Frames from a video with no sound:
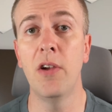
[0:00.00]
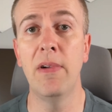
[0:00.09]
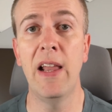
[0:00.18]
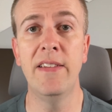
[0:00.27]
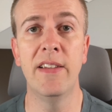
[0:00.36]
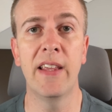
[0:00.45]

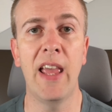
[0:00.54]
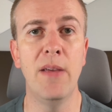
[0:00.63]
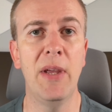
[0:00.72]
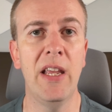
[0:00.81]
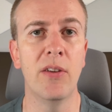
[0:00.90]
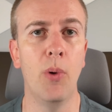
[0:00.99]
related to
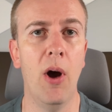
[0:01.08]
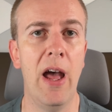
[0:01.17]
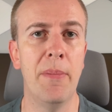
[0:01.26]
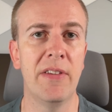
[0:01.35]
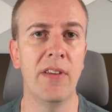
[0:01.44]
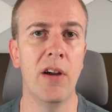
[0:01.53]
gaming is what
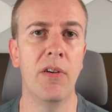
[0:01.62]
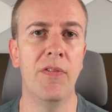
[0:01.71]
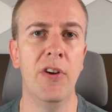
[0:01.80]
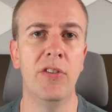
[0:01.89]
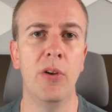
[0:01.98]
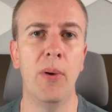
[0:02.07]
MSI
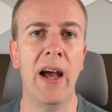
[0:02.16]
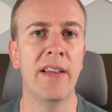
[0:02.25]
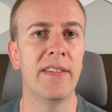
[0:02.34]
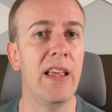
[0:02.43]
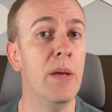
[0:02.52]
refer to as